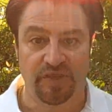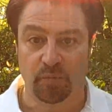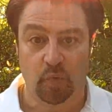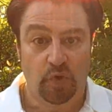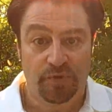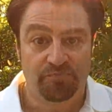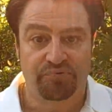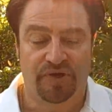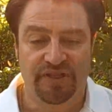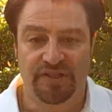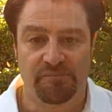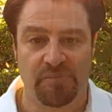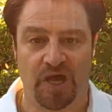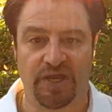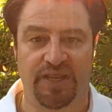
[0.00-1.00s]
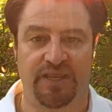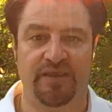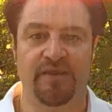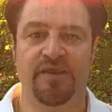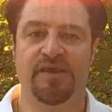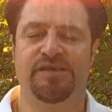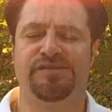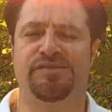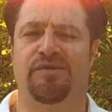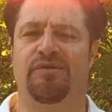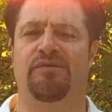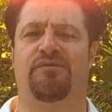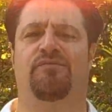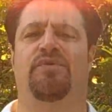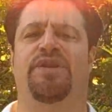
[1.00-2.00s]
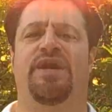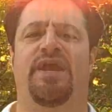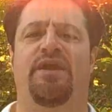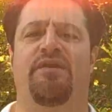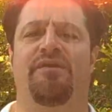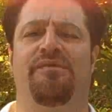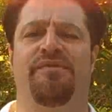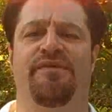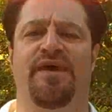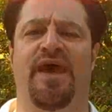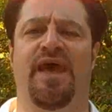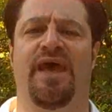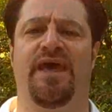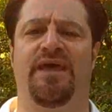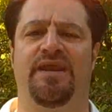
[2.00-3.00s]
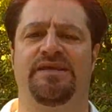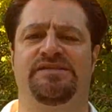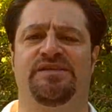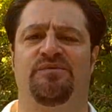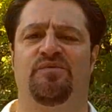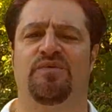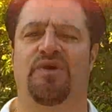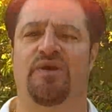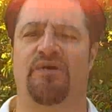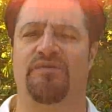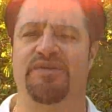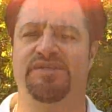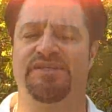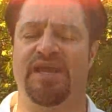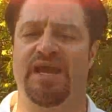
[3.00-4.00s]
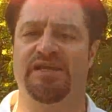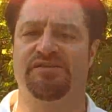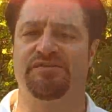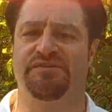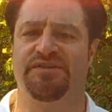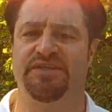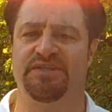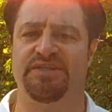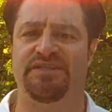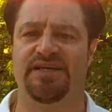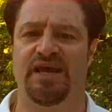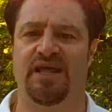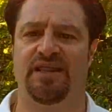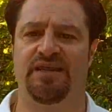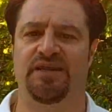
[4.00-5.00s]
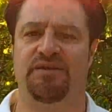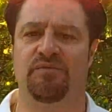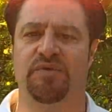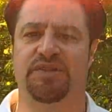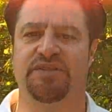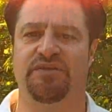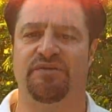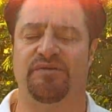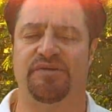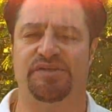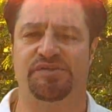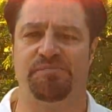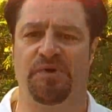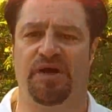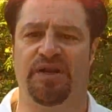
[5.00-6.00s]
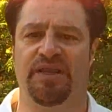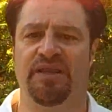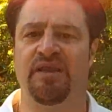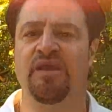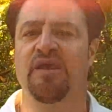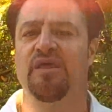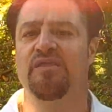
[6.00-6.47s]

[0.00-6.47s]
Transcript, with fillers: They wouldn't bring the money. So when I heard that, I said, whoa, these guys are dilly-dallying with the earnest money.